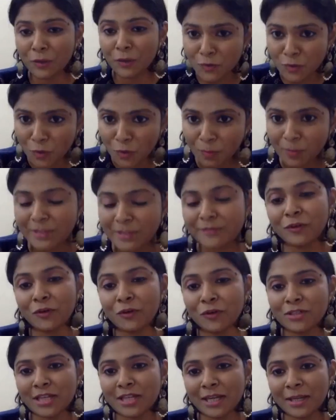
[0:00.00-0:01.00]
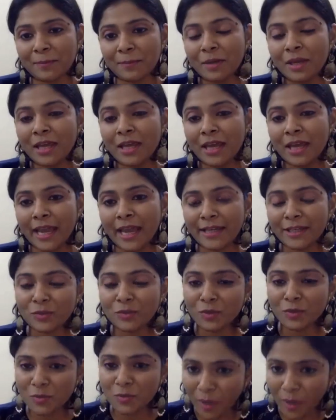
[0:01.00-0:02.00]
thank you so much for your time. And
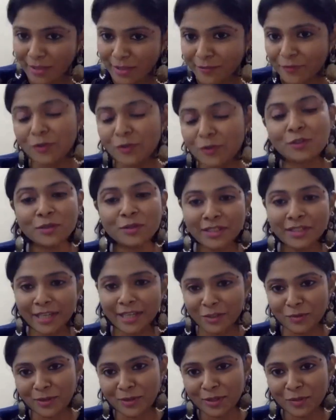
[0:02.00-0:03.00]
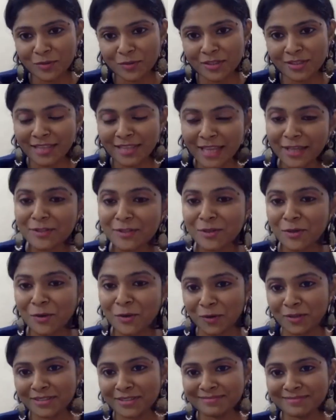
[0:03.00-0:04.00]
it was wonderful to connect with you. So thanks a
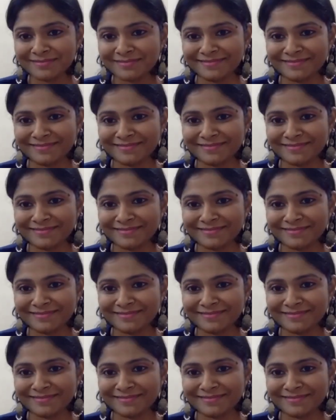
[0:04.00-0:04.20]
lot.